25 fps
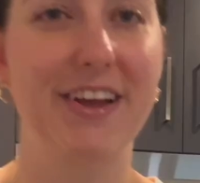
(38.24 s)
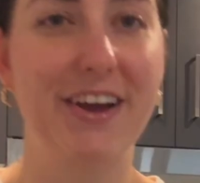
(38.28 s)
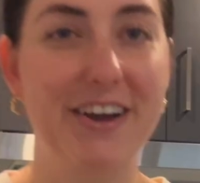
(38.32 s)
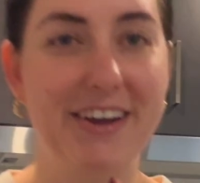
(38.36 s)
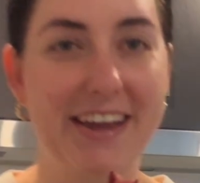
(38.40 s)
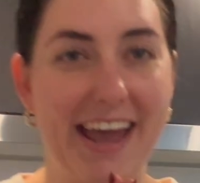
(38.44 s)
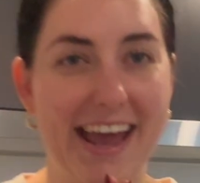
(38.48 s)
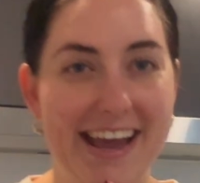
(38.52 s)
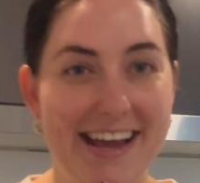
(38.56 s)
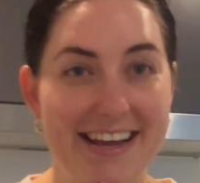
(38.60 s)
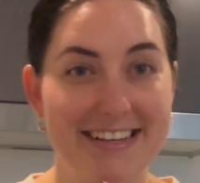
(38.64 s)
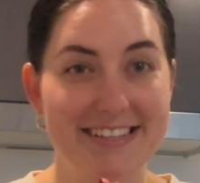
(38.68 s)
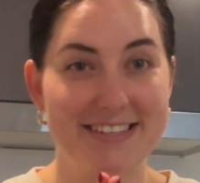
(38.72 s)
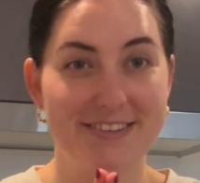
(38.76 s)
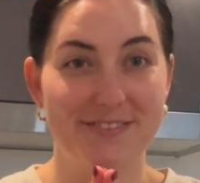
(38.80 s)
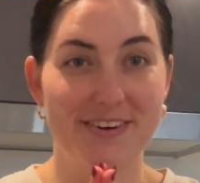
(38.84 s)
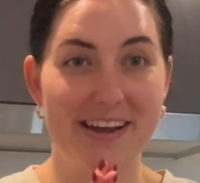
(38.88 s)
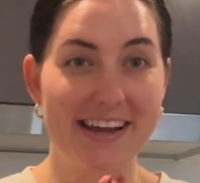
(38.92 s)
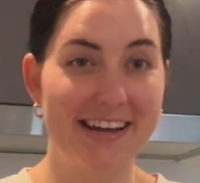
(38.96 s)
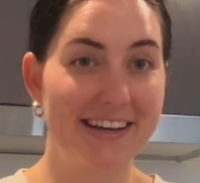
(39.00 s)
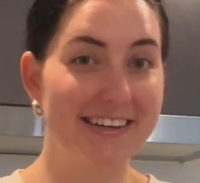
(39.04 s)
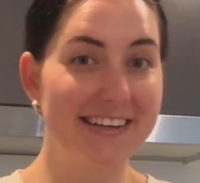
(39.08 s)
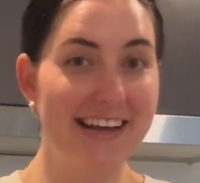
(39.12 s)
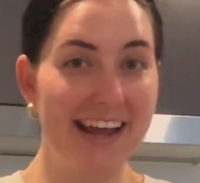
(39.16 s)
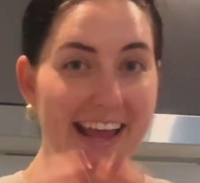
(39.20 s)
Okay, so we're
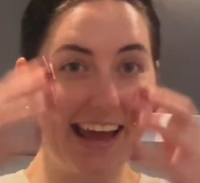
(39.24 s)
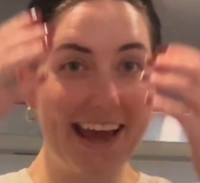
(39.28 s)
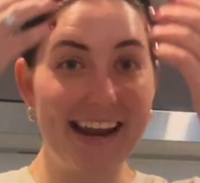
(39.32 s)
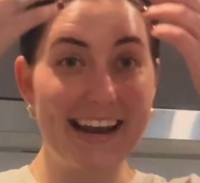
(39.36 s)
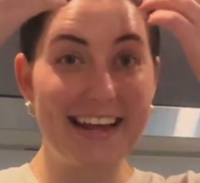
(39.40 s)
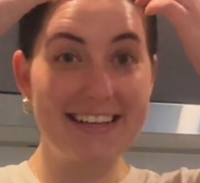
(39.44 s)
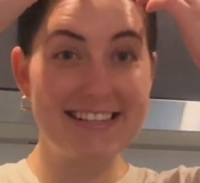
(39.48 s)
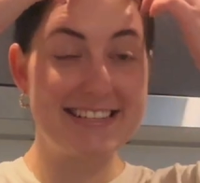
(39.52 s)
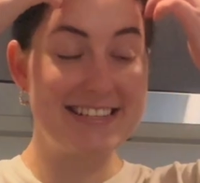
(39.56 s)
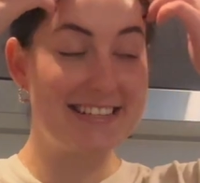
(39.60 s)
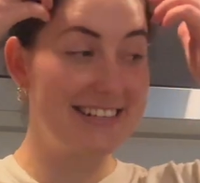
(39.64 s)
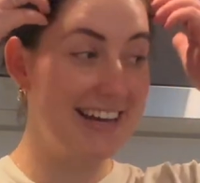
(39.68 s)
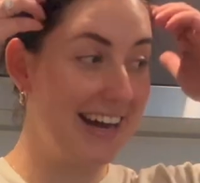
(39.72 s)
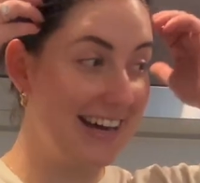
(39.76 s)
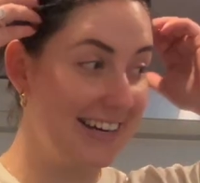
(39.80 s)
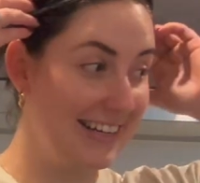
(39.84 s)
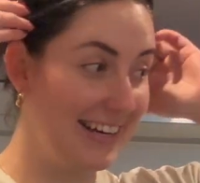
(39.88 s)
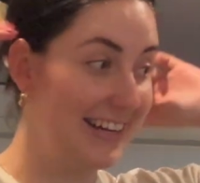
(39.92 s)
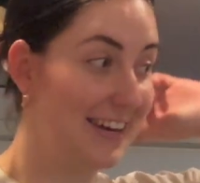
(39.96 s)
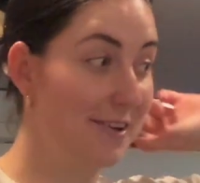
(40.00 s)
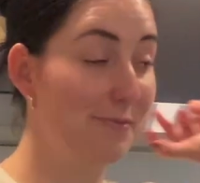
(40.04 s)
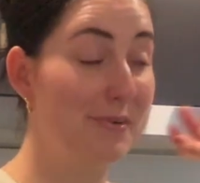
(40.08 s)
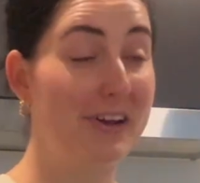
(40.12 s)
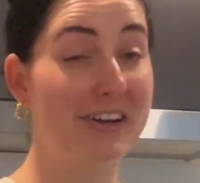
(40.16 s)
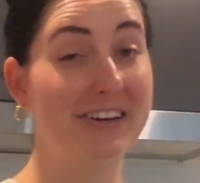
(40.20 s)
gonna get started,
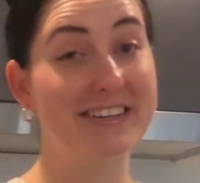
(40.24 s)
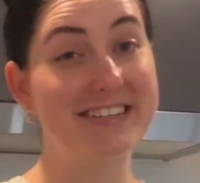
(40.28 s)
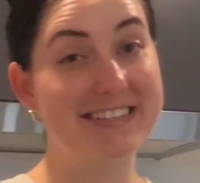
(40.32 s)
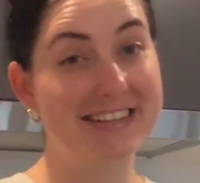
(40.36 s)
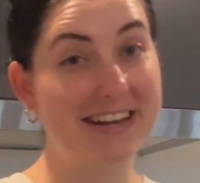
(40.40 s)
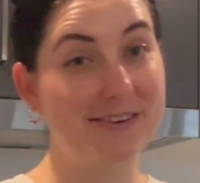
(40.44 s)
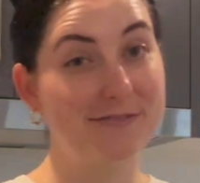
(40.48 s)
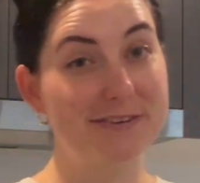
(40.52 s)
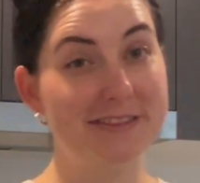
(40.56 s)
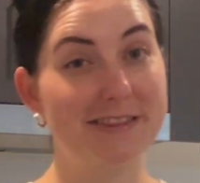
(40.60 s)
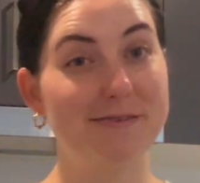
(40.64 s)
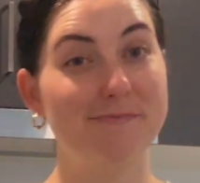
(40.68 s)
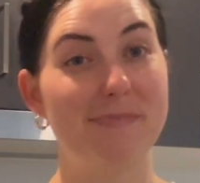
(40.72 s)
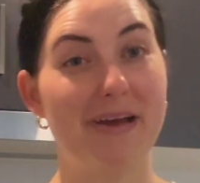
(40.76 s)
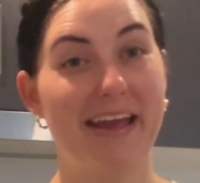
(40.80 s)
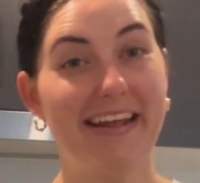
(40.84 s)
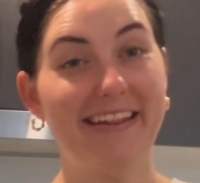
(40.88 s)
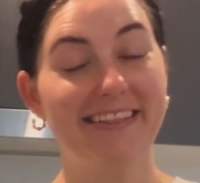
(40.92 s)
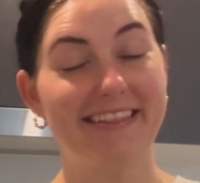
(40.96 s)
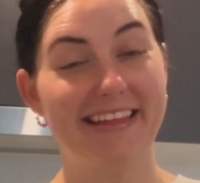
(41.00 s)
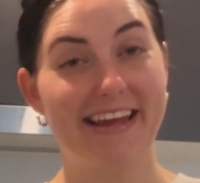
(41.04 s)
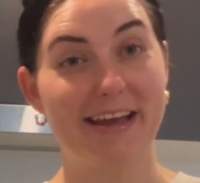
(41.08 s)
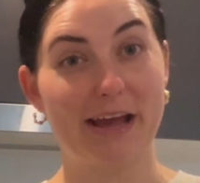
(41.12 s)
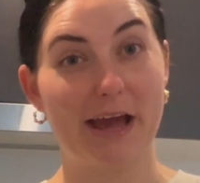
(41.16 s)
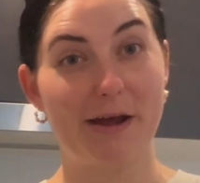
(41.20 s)
and we're gonna start with the main
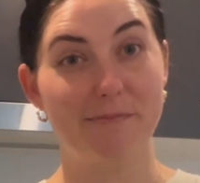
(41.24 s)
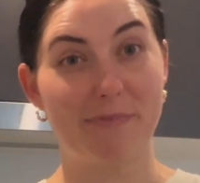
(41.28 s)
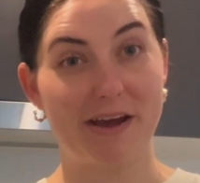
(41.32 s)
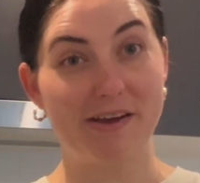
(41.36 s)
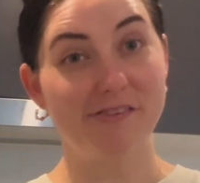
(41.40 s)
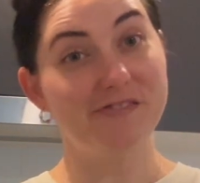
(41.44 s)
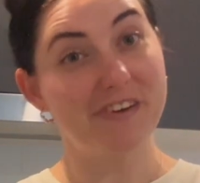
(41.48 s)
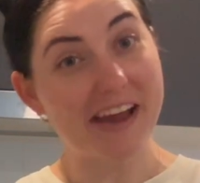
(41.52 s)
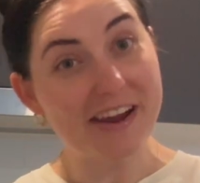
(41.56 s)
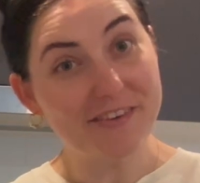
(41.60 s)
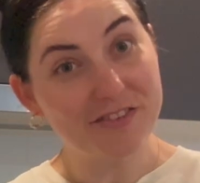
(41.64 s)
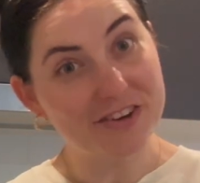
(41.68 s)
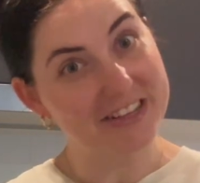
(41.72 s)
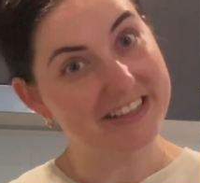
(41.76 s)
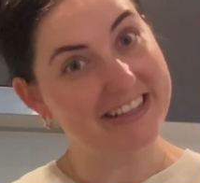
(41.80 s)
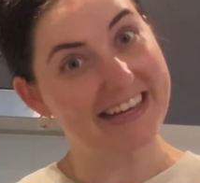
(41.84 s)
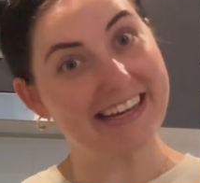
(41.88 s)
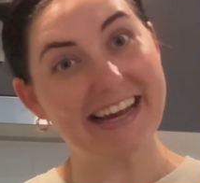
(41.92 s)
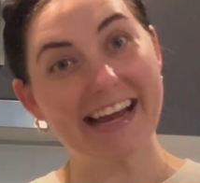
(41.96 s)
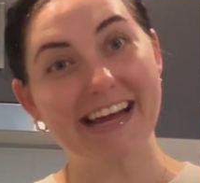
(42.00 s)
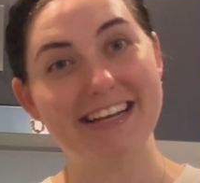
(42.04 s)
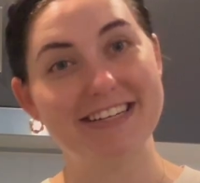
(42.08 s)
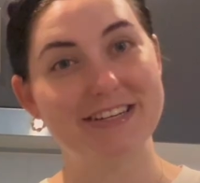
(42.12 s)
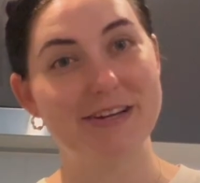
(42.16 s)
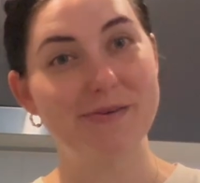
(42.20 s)
thing and my favorite thing
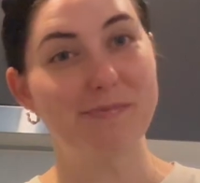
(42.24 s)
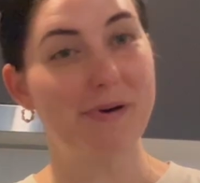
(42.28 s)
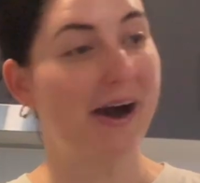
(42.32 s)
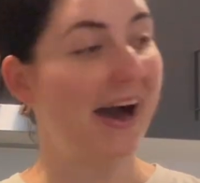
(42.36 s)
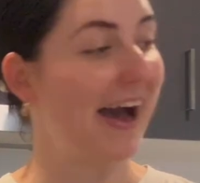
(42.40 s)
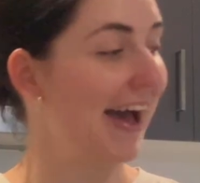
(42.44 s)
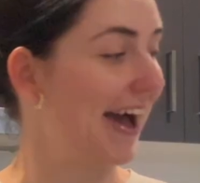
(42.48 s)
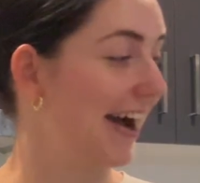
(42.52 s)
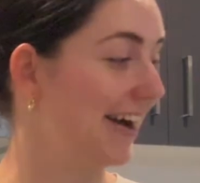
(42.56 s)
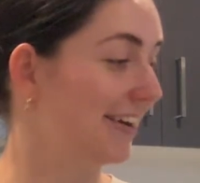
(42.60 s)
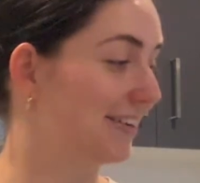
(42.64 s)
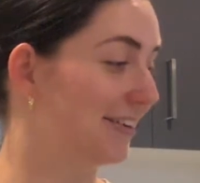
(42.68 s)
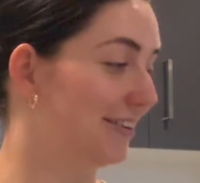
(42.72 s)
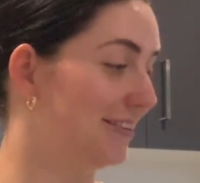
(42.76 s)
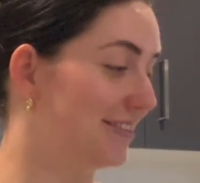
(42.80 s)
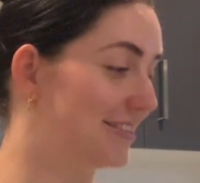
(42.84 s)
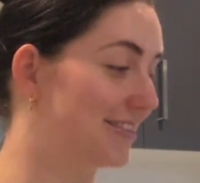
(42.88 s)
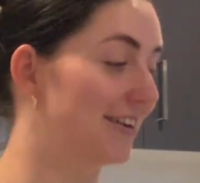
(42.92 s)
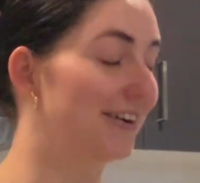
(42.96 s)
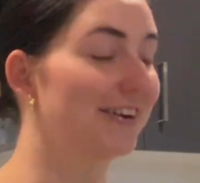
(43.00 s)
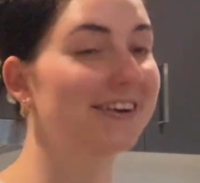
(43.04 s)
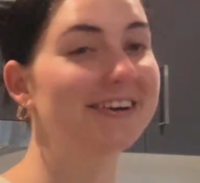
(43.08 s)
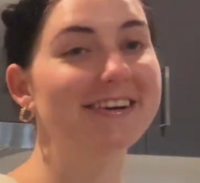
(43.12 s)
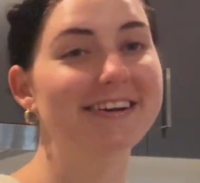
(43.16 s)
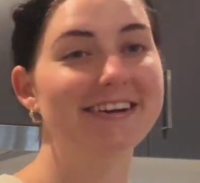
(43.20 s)
to buy at
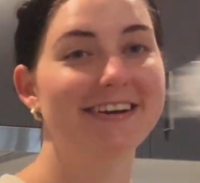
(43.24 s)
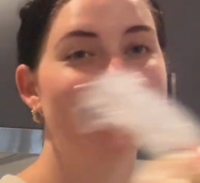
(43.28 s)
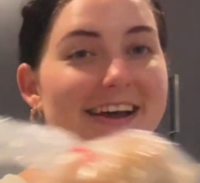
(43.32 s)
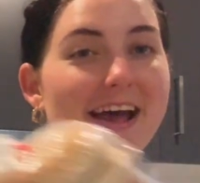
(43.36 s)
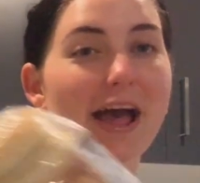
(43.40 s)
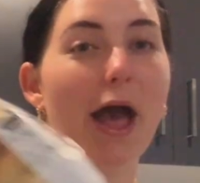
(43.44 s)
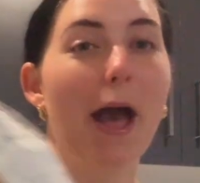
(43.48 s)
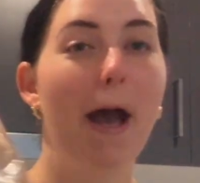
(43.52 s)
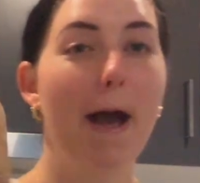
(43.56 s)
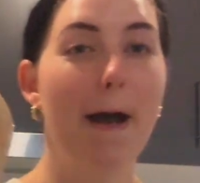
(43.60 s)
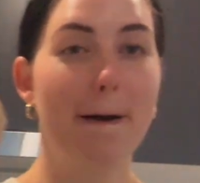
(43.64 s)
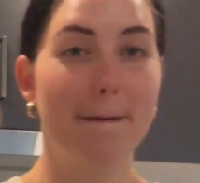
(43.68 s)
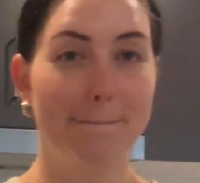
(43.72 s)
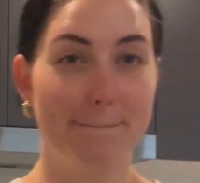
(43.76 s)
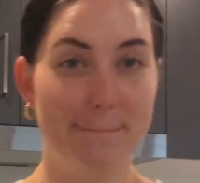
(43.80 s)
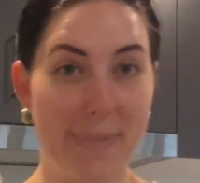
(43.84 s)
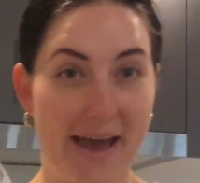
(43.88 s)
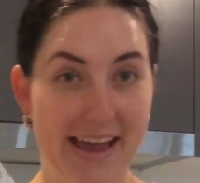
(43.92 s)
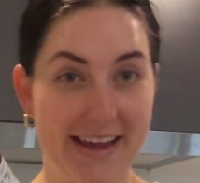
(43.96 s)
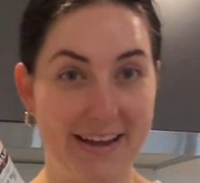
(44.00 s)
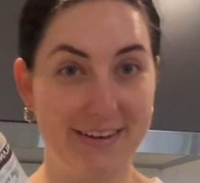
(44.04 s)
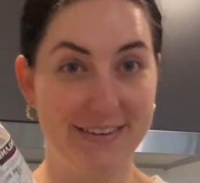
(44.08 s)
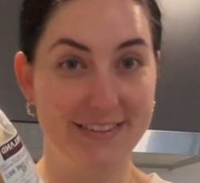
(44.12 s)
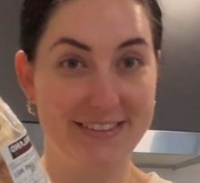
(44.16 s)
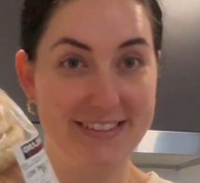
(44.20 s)
Costco,
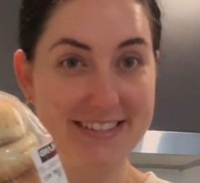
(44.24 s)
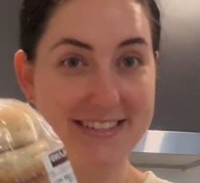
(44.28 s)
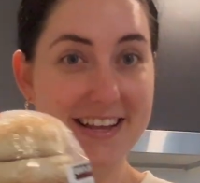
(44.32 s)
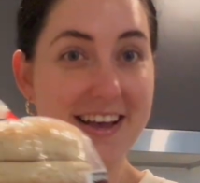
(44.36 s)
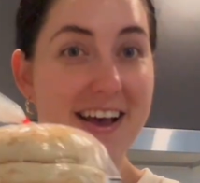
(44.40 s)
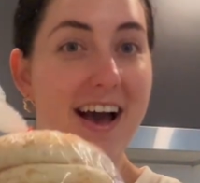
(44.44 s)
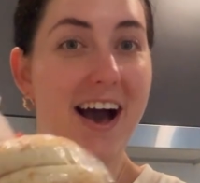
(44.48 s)
bagels.